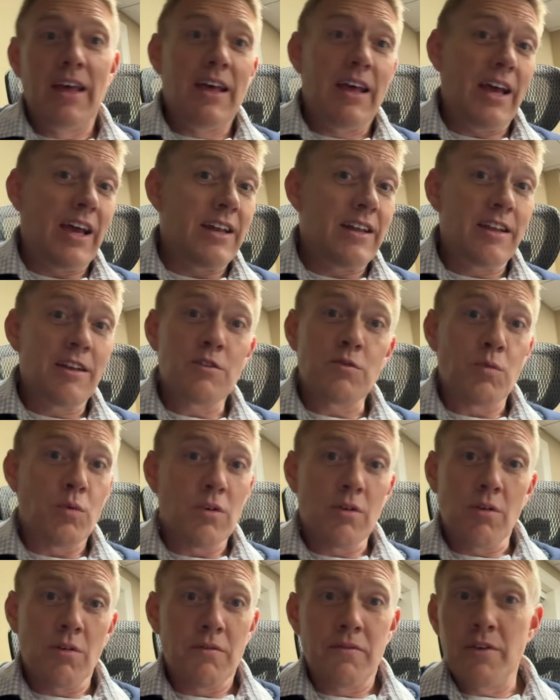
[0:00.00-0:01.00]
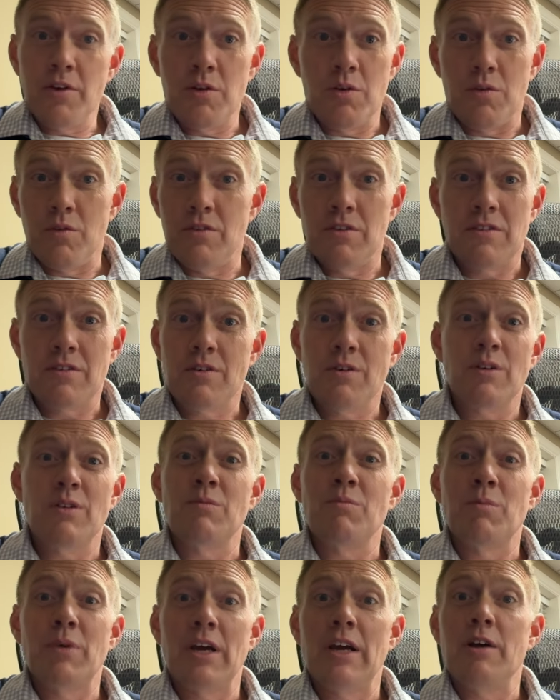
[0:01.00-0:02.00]
And his worldview just
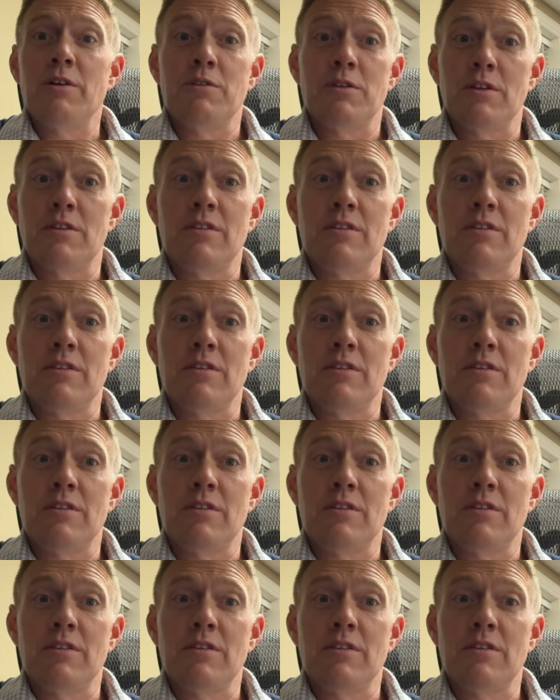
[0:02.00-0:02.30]
couldn't bear the